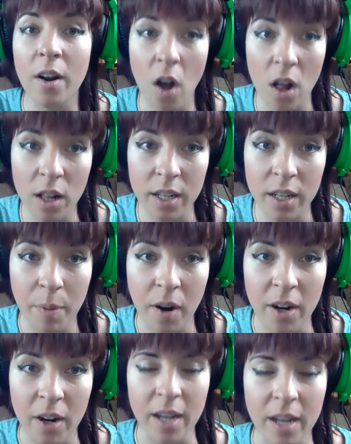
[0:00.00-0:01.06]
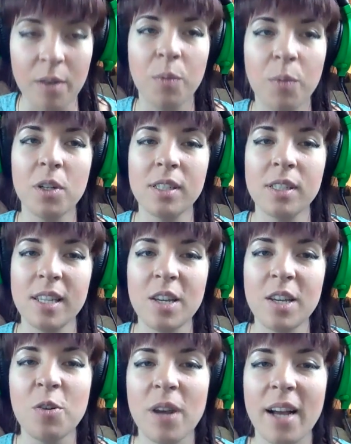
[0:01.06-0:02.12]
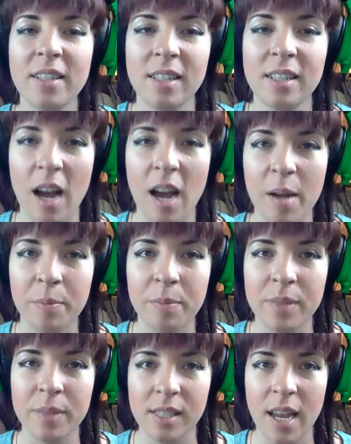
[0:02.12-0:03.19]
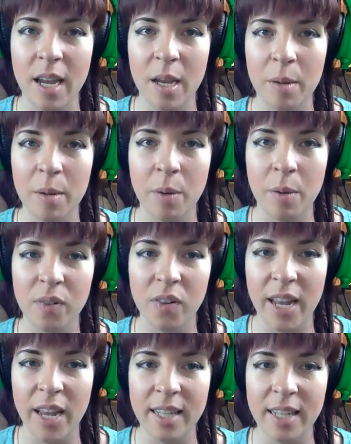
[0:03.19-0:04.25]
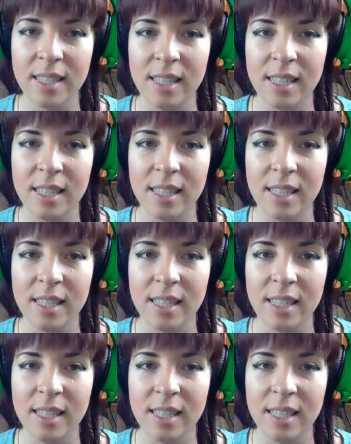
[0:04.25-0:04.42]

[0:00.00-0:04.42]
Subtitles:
holiday party. We'll see you next time. Same place,